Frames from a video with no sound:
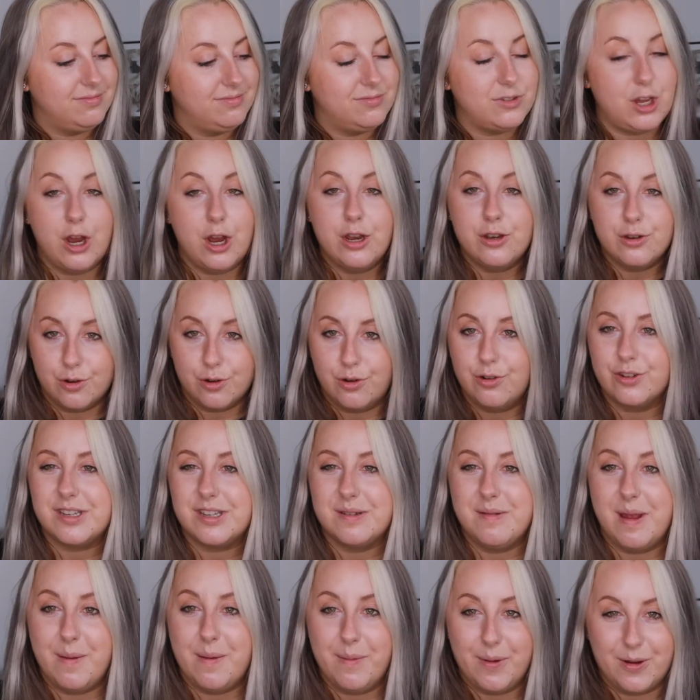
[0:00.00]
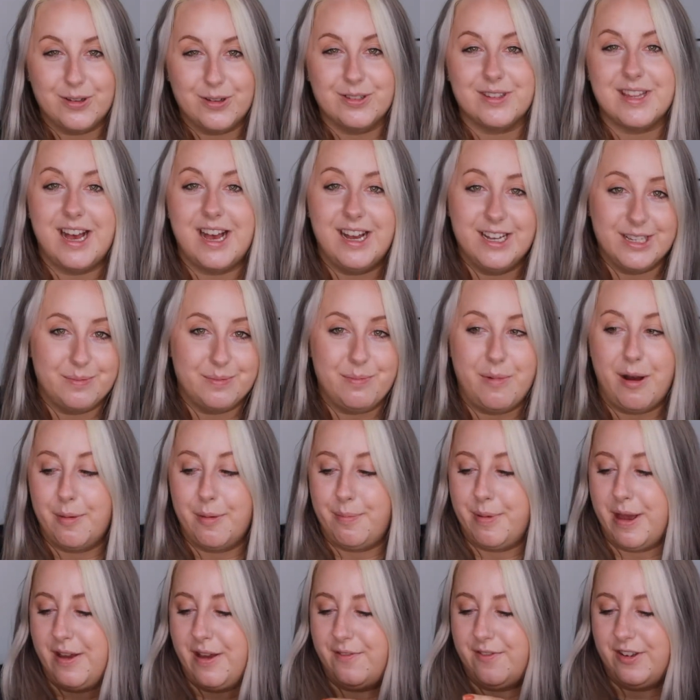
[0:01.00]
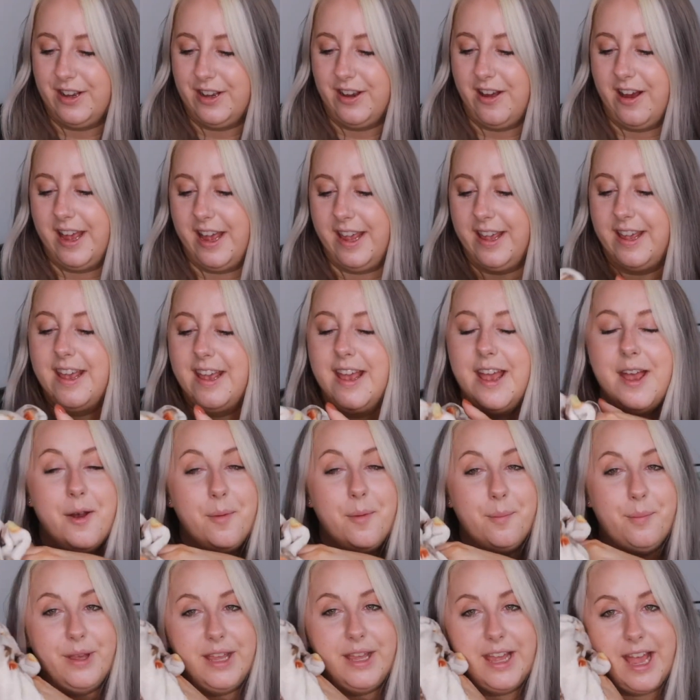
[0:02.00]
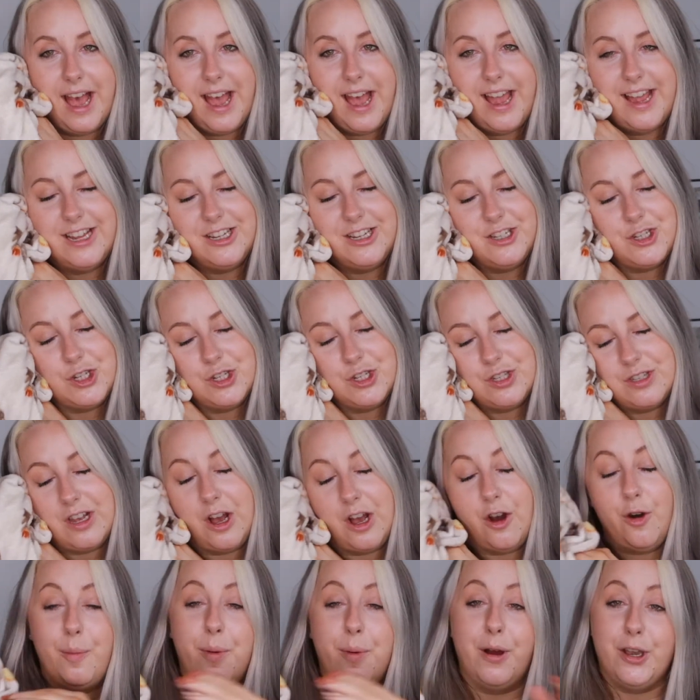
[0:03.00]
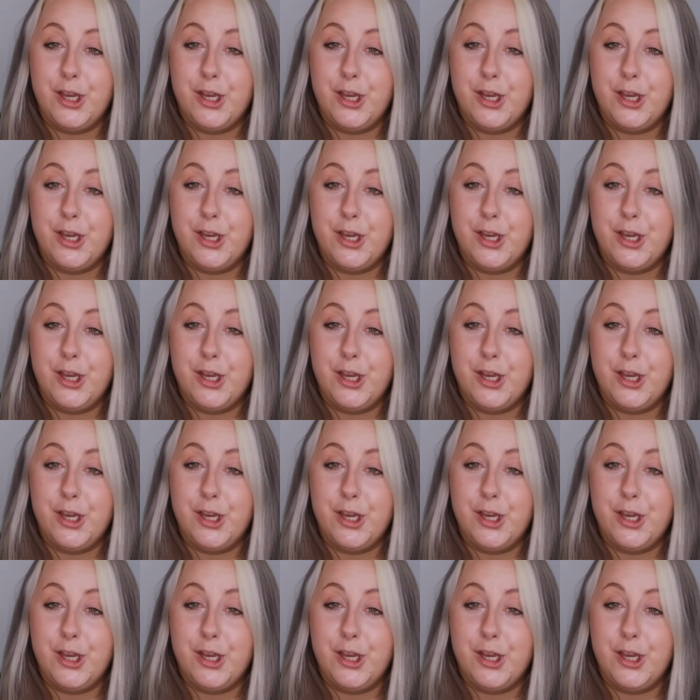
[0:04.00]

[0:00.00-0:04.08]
don't talk to me, because that is my perfect night. But yeah, it's just on my